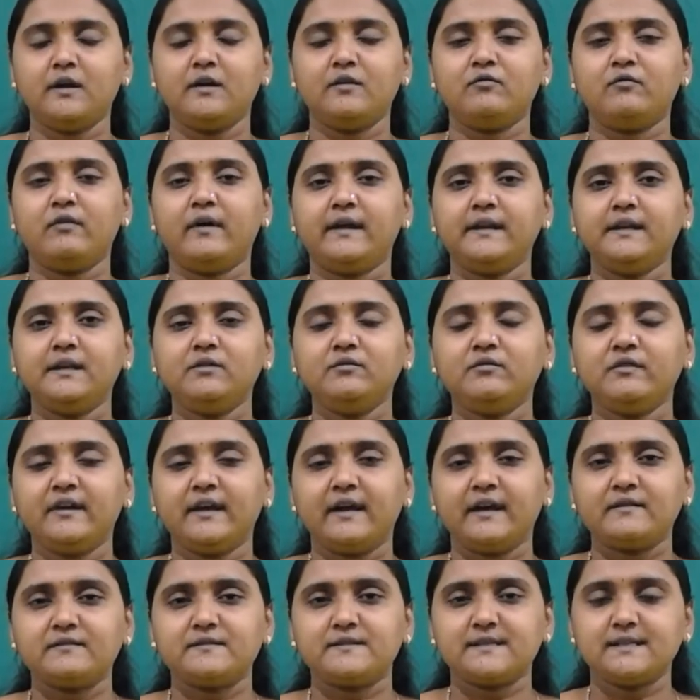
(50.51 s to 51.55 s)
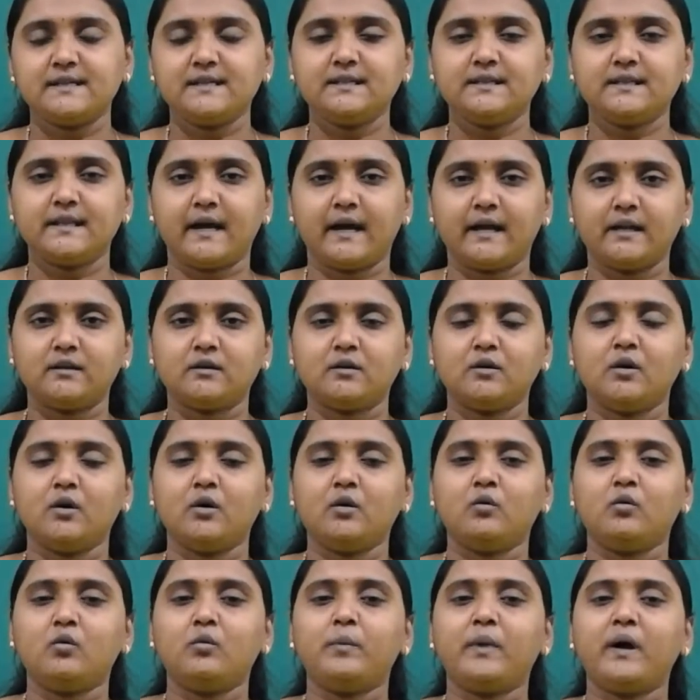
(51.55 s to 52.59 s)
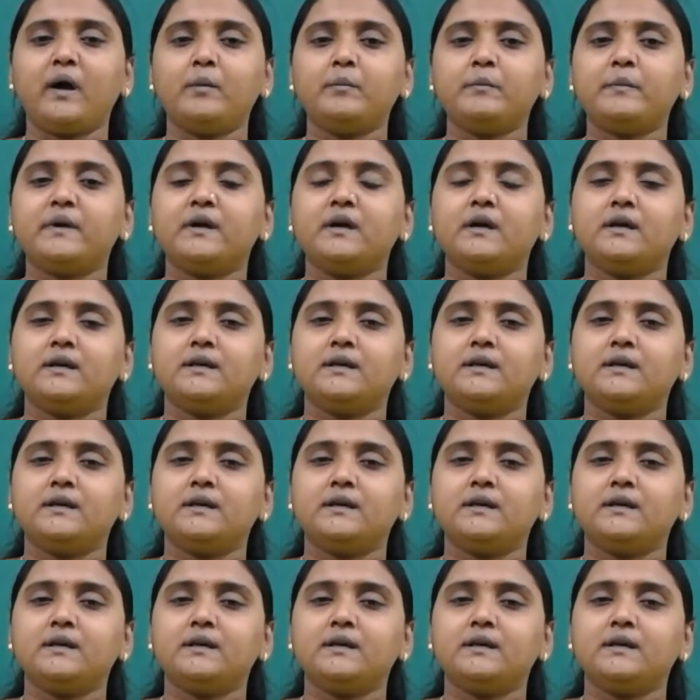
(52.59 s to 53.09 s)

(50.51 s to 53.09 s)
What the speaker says: wherein we have seen that op-amp